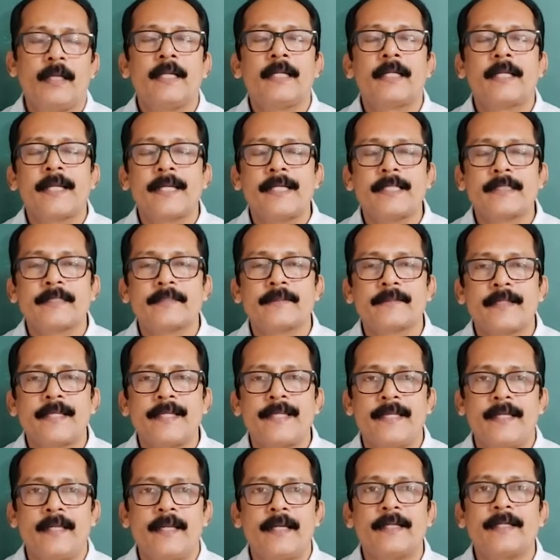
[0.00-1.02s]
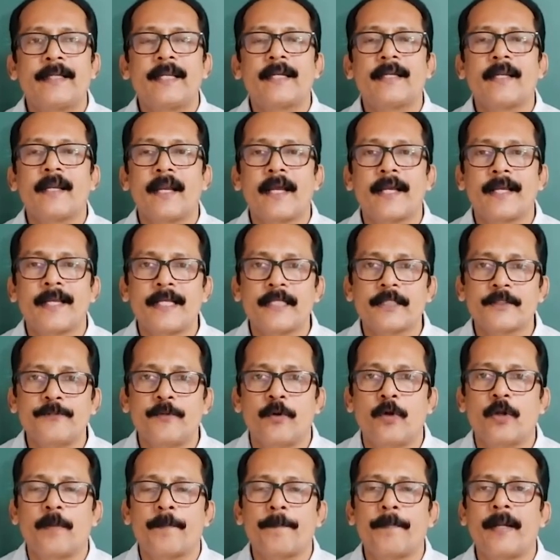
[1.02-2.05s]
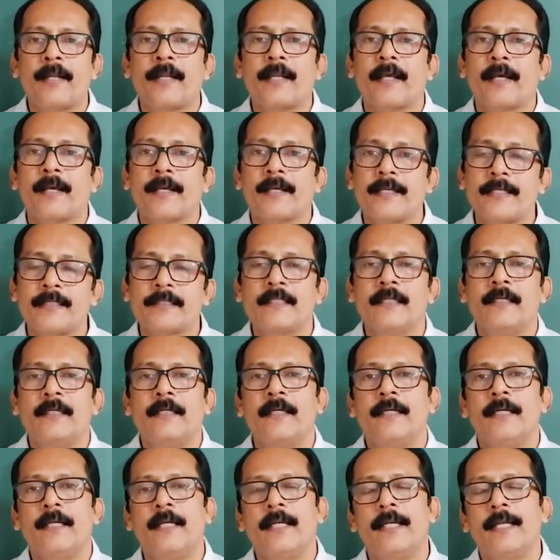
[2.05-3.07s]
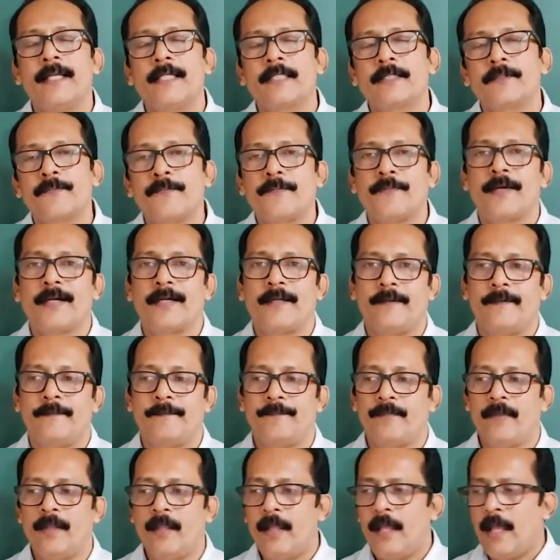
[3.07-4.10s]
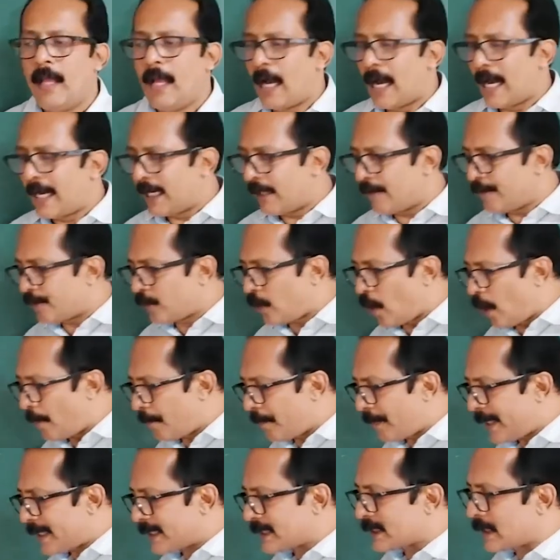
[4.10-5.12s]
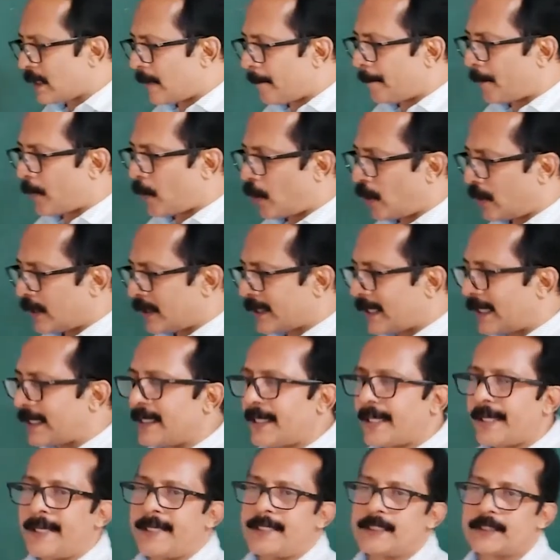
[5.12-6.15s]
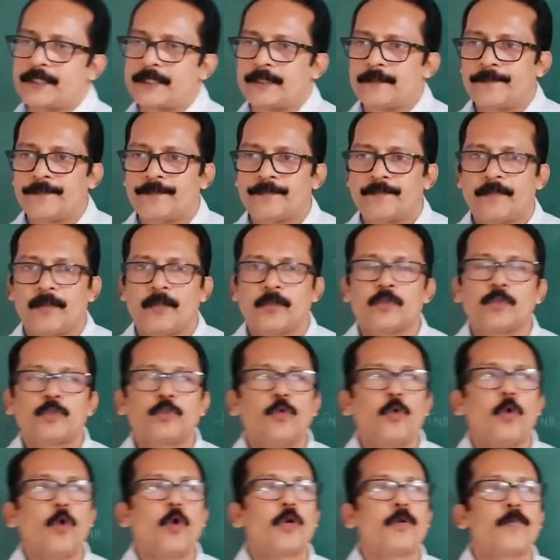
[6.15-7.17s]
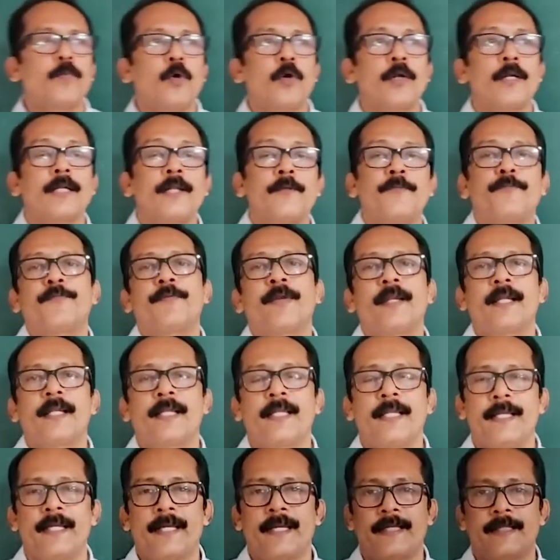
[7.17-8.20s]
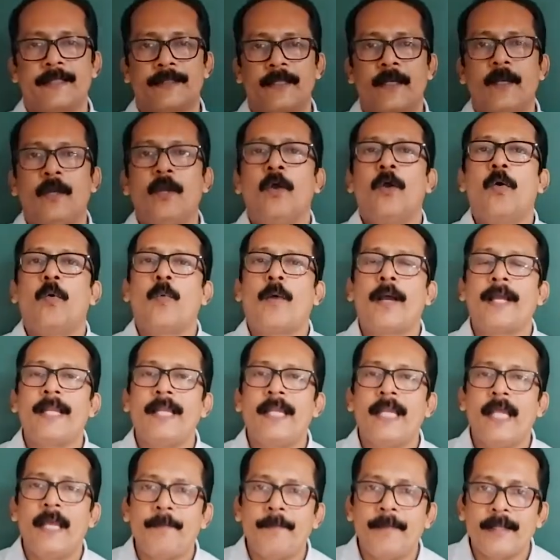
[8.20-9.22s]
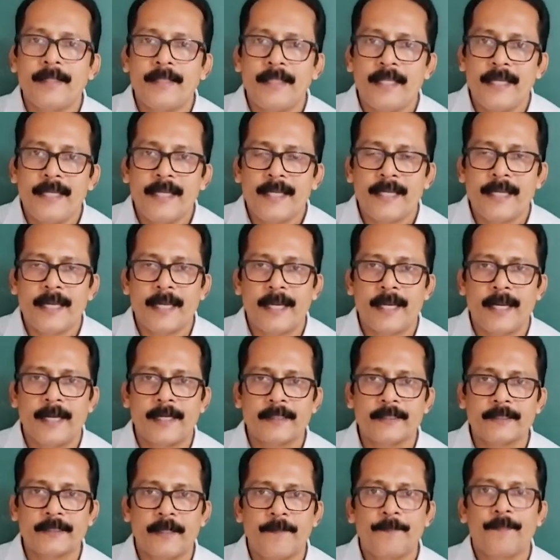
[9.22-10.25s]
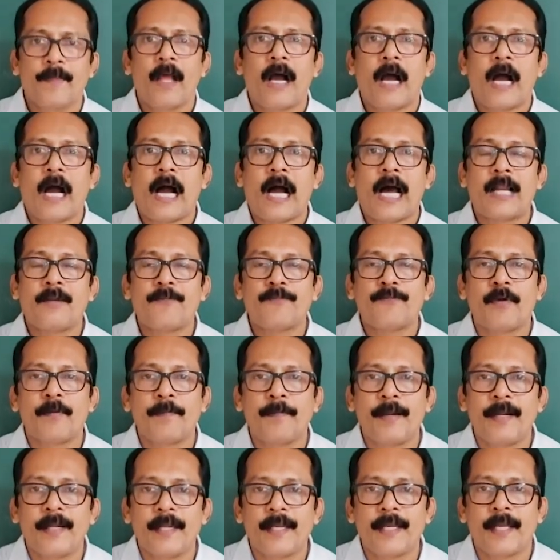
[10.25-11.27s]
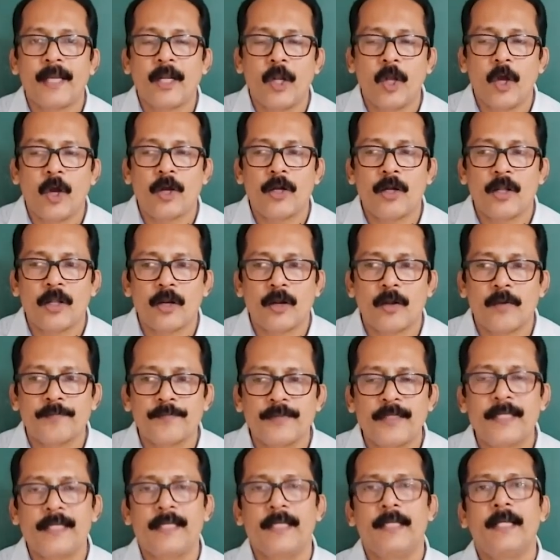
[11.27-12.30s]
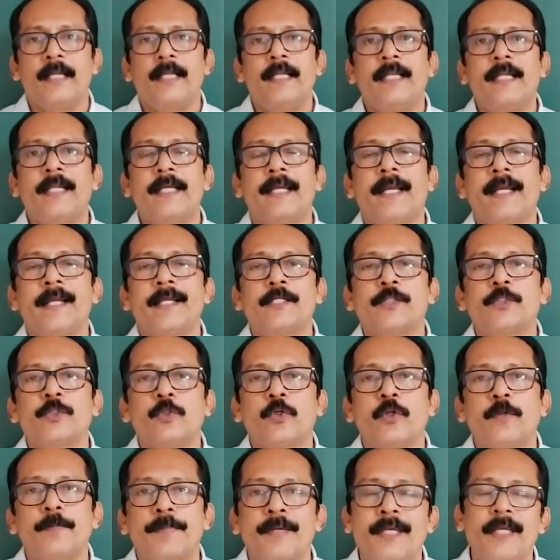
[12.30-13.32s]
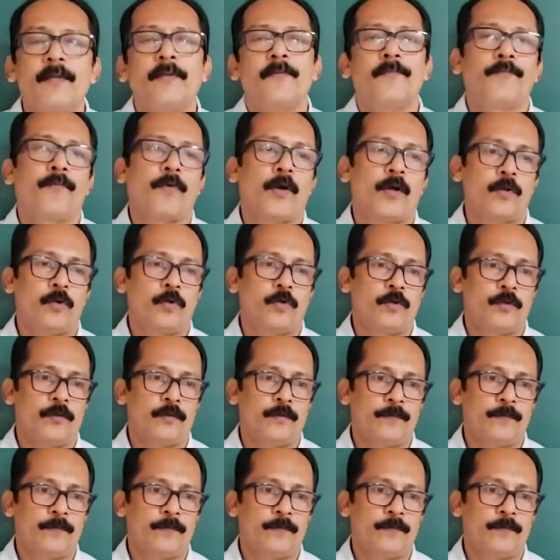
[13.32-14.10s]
Tris 3, tetrakis 4, pentakis it is 5. And if complex compound contains 2 or more different ligands, while naming the ligands, alphabetical order of the ligand should be followed.